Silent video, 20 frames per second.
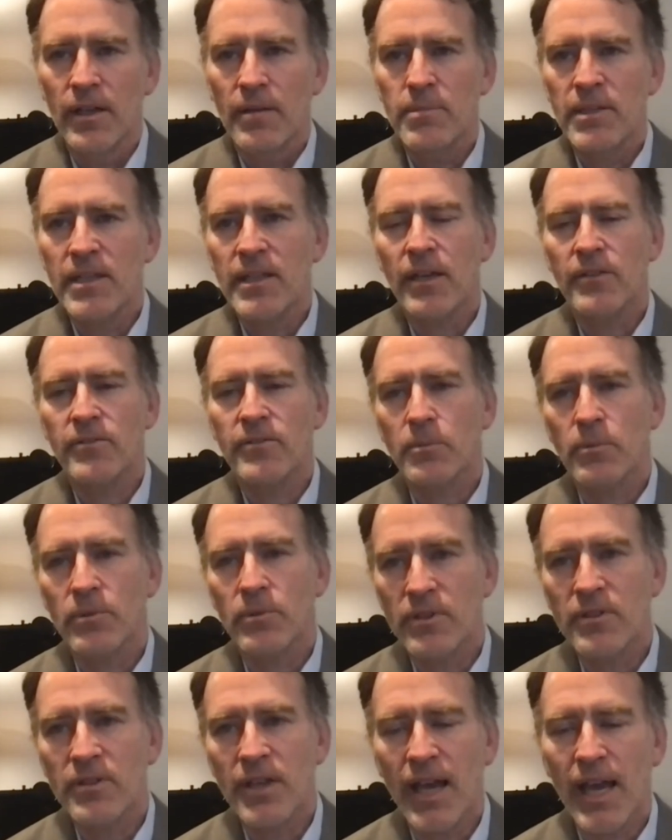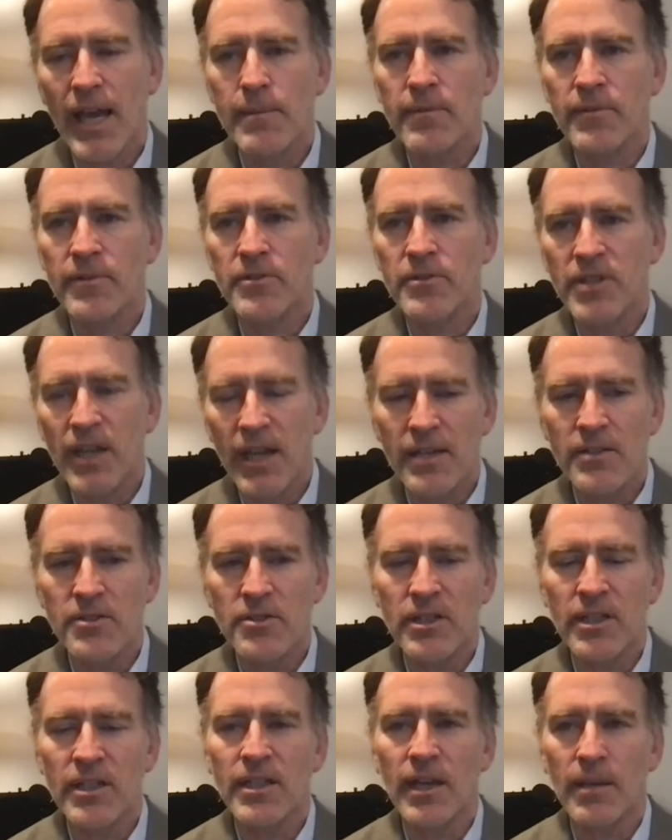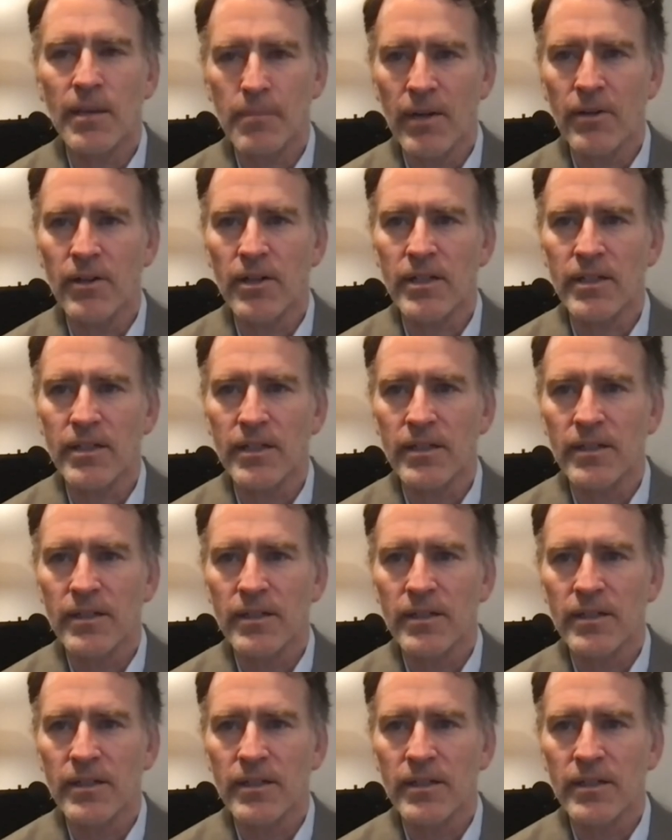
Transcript: because it was a time of a changing America.